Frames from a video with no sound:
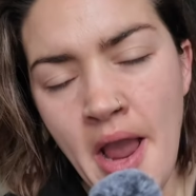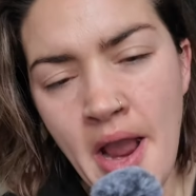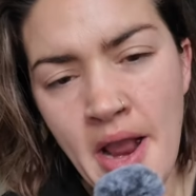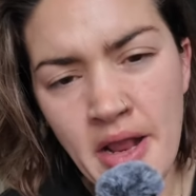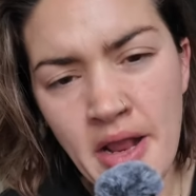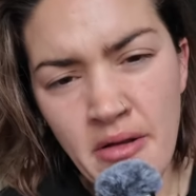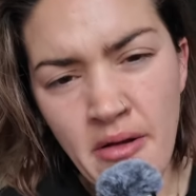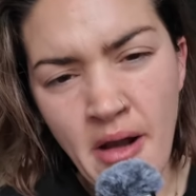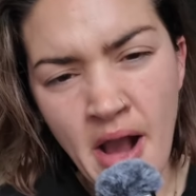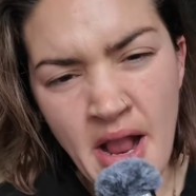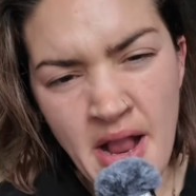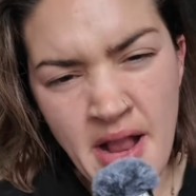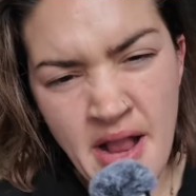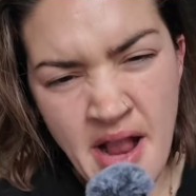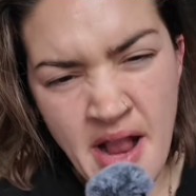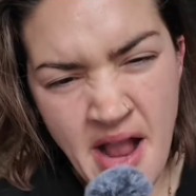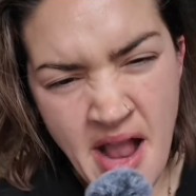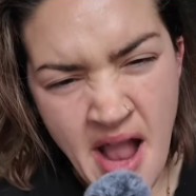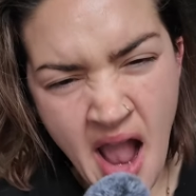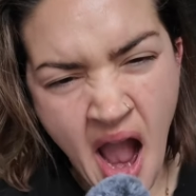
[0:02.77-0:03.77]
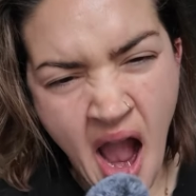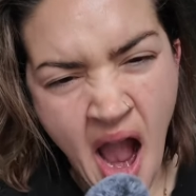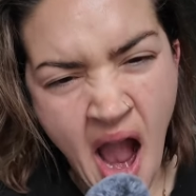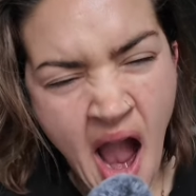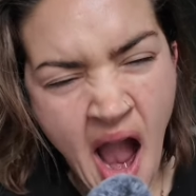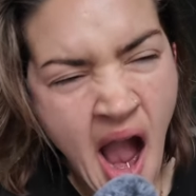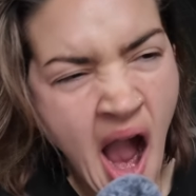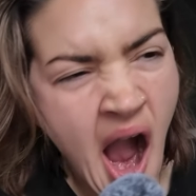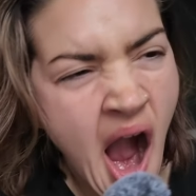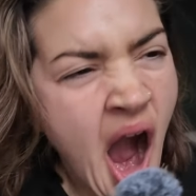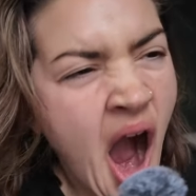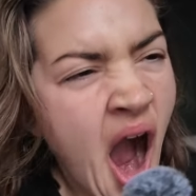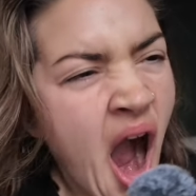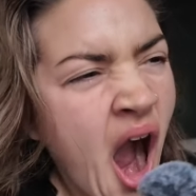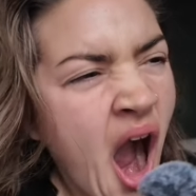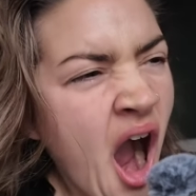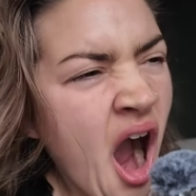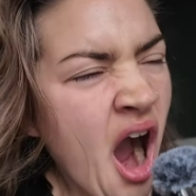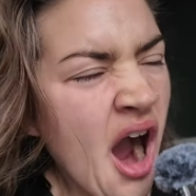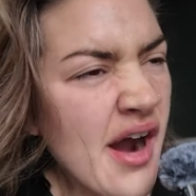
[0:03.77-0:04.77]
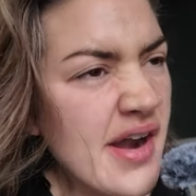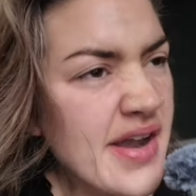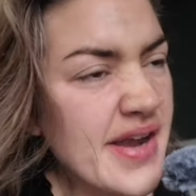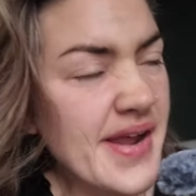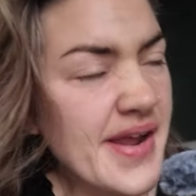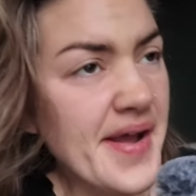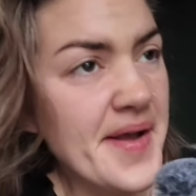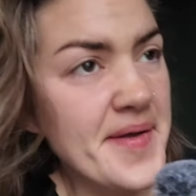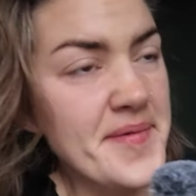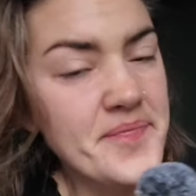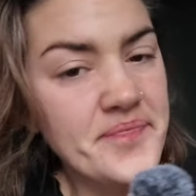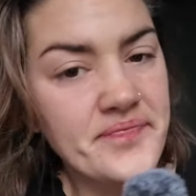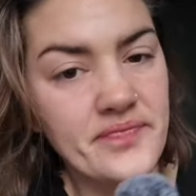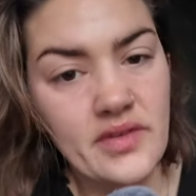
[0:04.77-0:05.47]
It's Wednesday. Oh dear.